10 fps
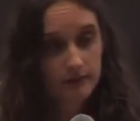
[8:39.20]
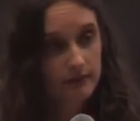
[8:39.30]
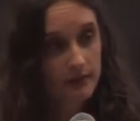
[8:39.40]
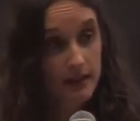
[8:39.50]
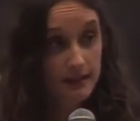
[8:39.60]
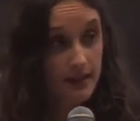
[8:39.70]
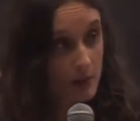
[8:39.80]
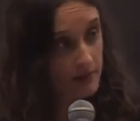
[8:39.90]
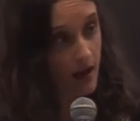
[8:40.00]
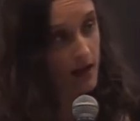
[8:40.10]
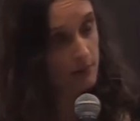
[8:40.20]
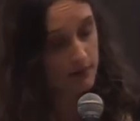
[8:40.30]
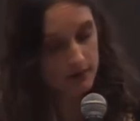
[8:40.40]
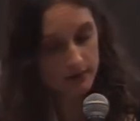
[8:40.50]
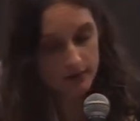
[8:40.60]
and
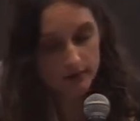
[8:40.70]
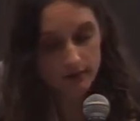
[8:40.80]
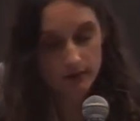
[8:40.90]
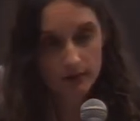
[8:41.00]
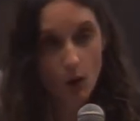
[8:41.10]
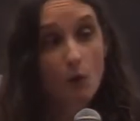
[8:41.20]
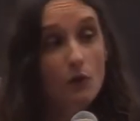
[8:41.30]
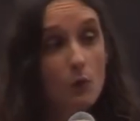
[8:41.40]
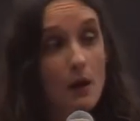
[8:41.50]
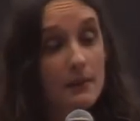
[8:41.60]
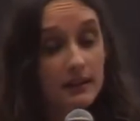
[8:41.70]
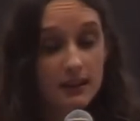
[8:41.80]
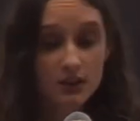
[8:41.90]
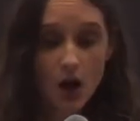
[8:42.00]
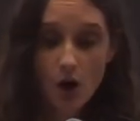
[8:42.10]
sometimes overwhelmingly
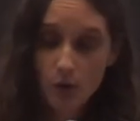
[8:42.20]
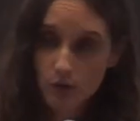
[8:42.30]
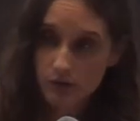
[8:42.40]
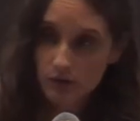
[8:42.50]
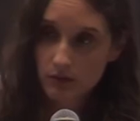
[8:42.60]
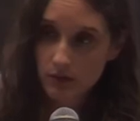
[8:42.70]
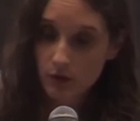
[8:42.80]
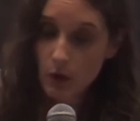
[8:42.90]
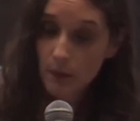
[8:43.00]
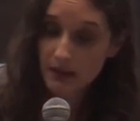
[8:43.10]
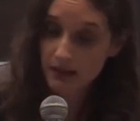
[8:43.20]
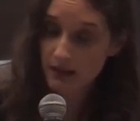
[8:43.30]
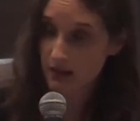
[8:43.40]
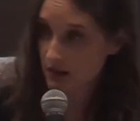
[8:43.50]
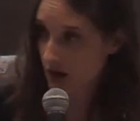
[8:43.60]
so,
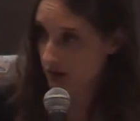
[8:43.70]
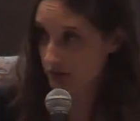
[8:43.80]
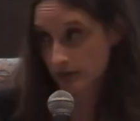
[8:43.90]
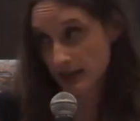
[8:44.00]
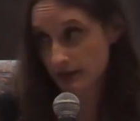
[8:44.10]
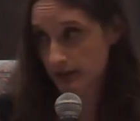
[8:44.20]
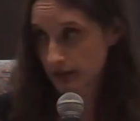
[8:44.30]
cripplingly so, even?